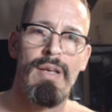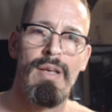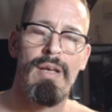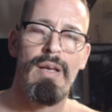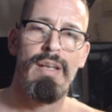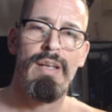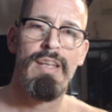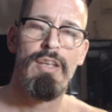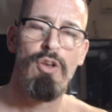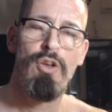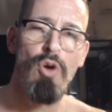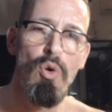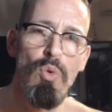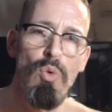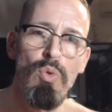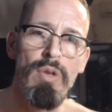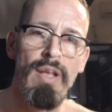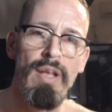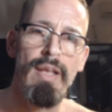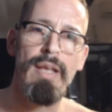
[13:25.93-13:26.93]
And he
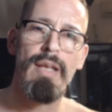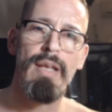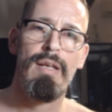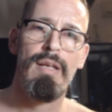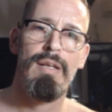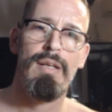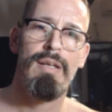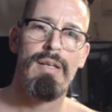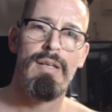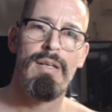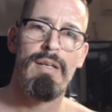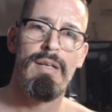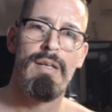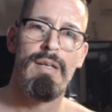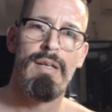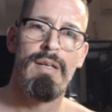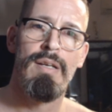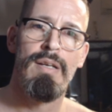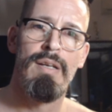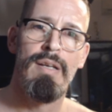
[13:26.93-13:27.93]
called it,
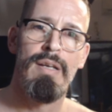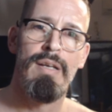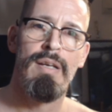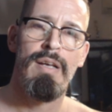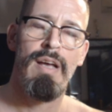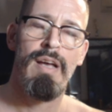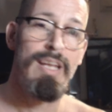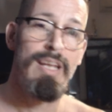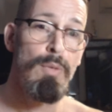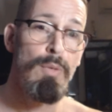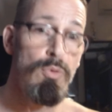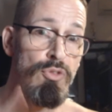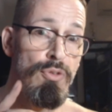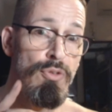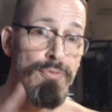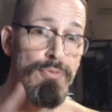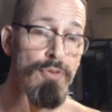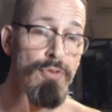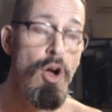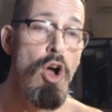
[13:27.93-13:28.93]
and he was the
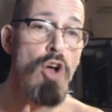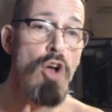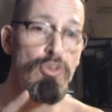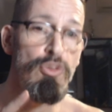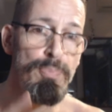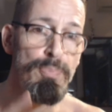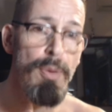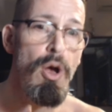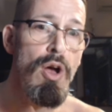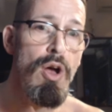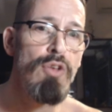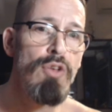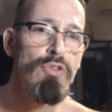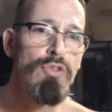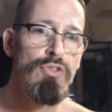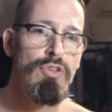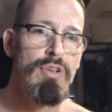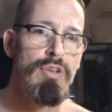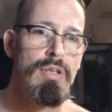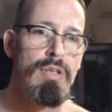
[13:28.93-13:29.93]
first
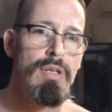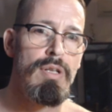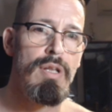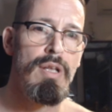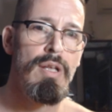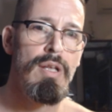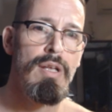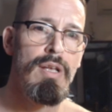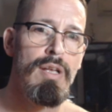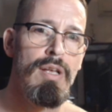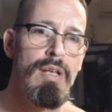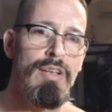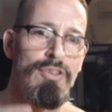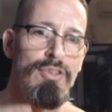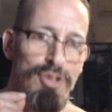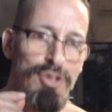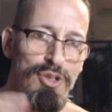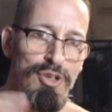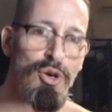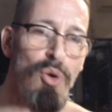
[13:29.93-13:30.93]
person
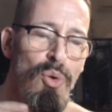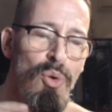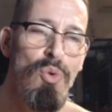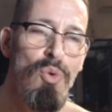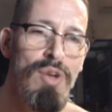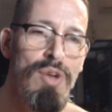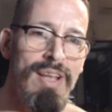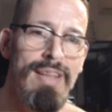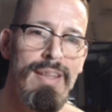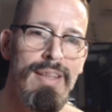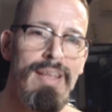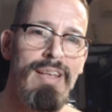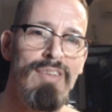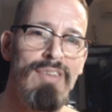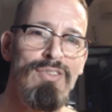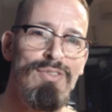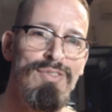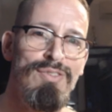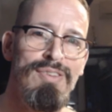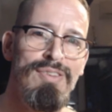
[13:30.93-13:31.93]
to call it
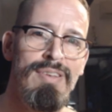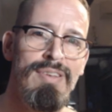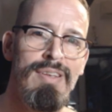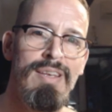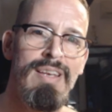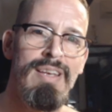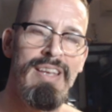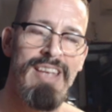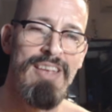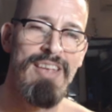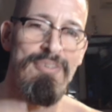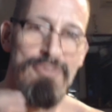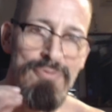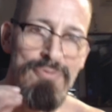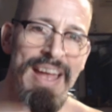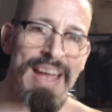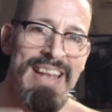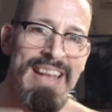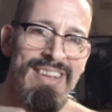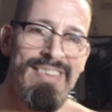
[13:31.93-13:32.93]
this. He
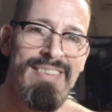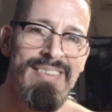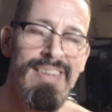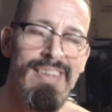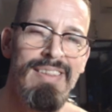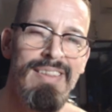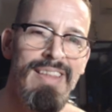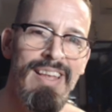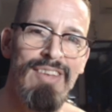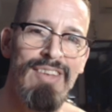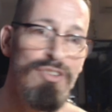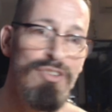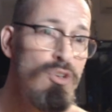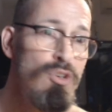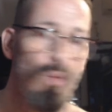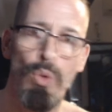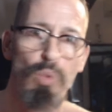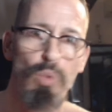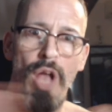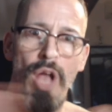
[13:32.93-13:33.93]
invented this, and you
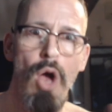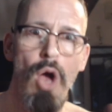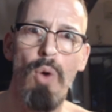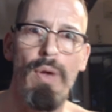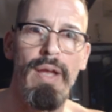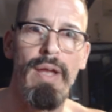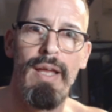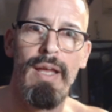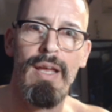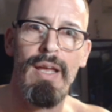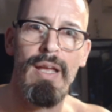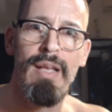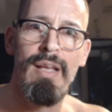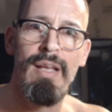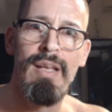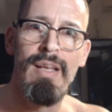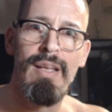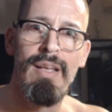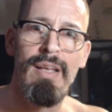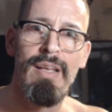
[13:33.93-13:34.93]
all know it.
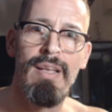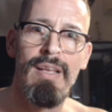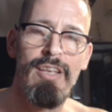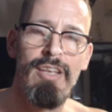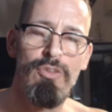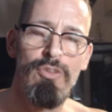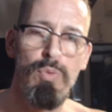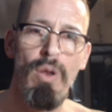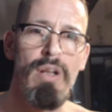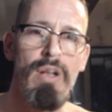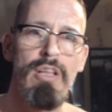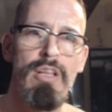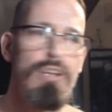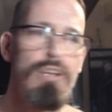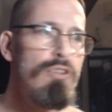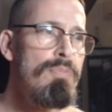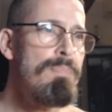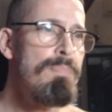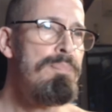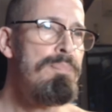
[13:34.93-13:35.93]
It's one of the
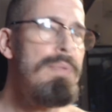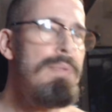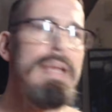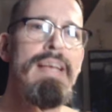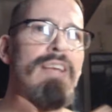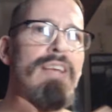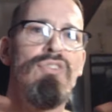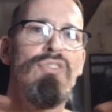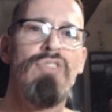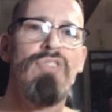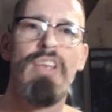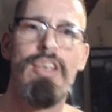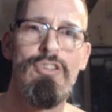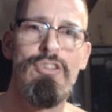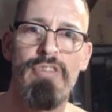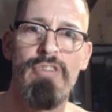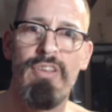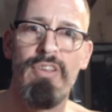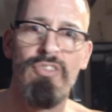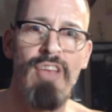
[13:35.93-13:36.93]
biggest
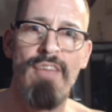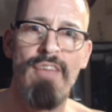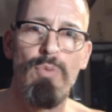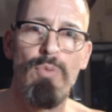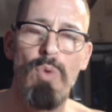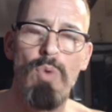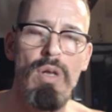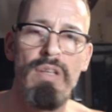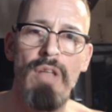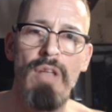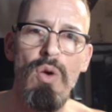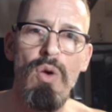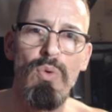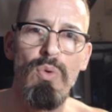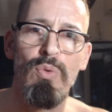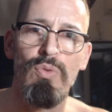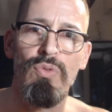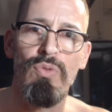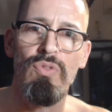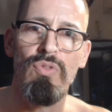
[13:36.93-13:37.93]
secrets everyone
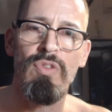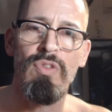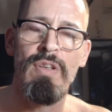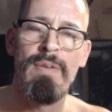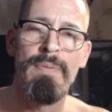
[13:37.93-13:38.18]
knows